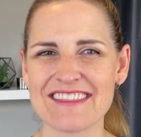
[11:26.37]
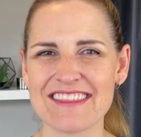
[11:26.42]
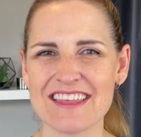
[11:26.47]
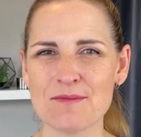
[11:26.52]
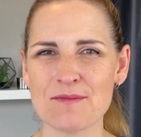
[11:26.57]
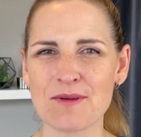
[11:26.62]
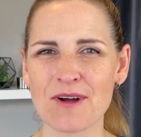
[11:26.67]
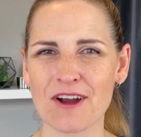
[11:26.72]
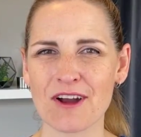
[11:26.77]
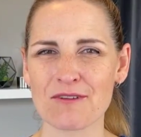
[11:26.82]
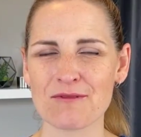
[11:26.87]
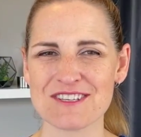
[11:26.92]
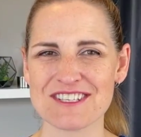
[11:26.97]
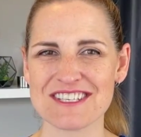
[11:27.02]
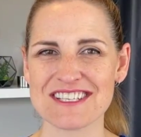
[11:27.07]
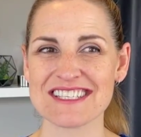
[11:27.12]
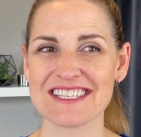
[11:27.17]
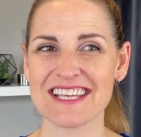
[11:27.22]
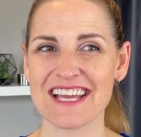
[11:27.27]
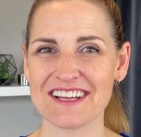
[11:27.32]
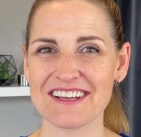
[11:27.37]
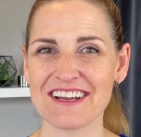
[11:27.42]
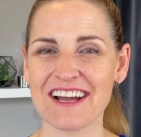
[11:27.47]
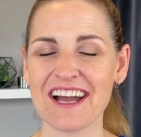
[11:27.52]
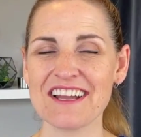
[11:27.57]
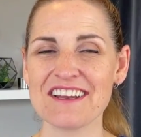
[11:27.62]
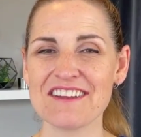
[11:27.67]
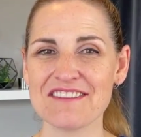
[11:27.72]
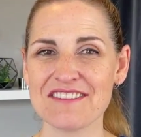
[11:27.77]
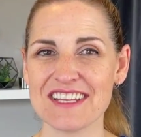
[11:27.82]
park, which is like
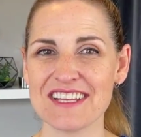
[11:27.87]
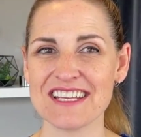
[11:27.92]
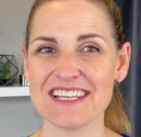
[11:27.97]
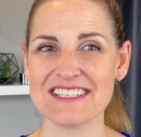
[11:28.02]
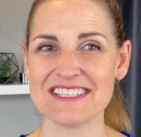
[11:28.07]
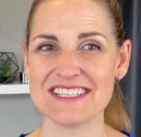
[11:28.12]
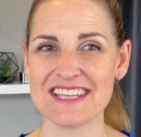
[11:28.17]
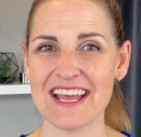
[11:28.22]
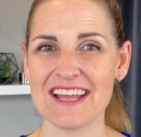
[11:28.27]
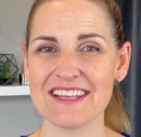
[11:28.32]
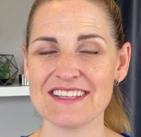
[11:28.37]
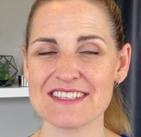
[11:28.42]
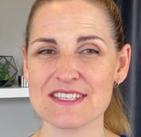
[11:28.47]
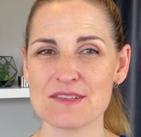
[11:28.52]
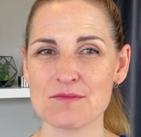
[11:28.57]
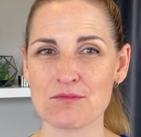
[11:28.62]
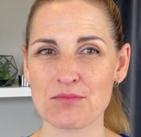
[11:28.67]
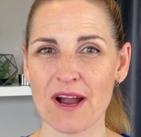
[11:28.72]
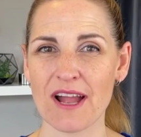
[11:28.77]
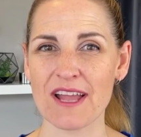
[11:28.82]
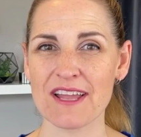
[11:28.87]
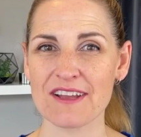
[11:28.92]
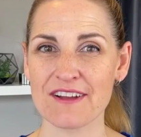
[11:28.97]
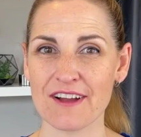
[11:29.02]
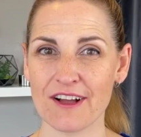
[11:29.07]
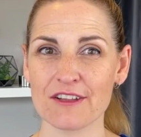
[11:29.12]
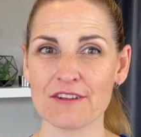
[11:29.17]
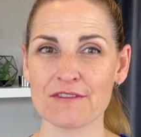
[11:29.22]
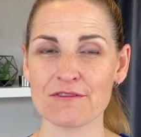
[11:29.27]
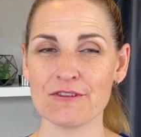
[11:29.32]
kind of an intense, bright,
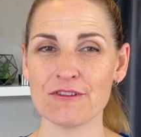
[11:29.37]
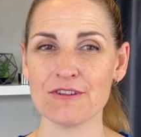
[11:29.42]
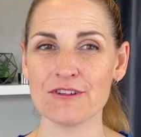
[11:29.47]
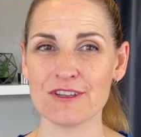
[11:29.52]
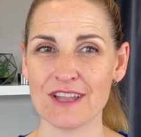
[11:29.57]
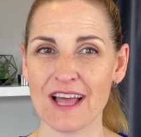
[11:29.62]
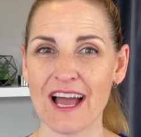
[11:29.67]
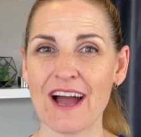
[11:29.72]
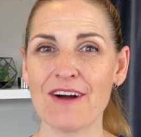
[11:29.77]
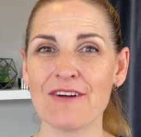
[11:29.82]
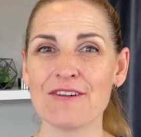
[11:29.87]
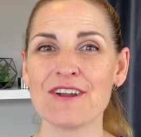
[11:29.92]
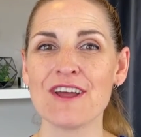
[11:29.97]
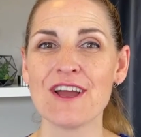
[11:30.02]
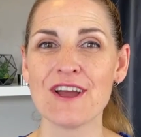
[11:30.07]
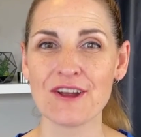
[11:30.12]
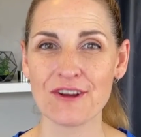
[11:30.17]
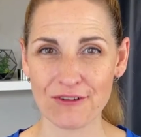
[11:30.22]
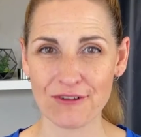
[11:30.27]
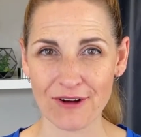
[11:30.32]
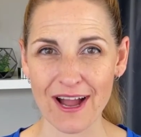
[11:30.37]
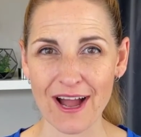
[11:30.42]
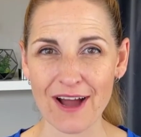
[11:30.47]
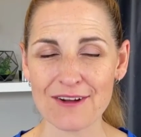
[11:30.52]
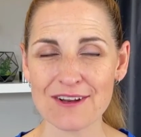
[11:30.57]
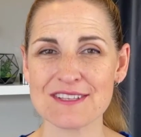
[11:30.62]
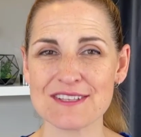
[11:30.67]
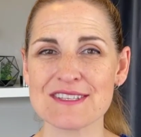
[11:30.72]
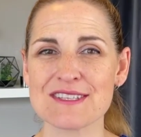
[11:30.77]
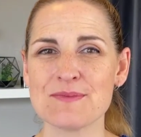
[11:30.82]
colorful, loud,
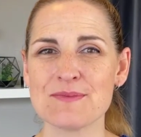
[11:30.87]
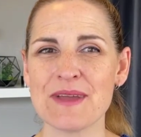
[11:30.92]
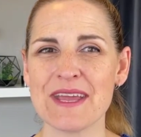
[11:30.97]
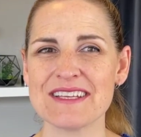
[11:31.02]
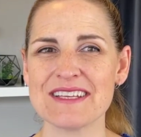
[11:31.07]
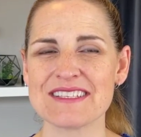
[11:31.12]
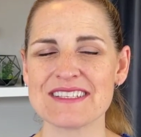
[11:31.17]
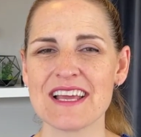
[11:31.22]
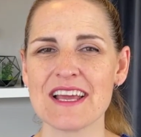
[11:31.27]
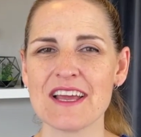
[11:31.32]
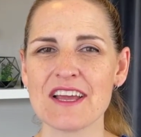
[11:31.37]
crowded space.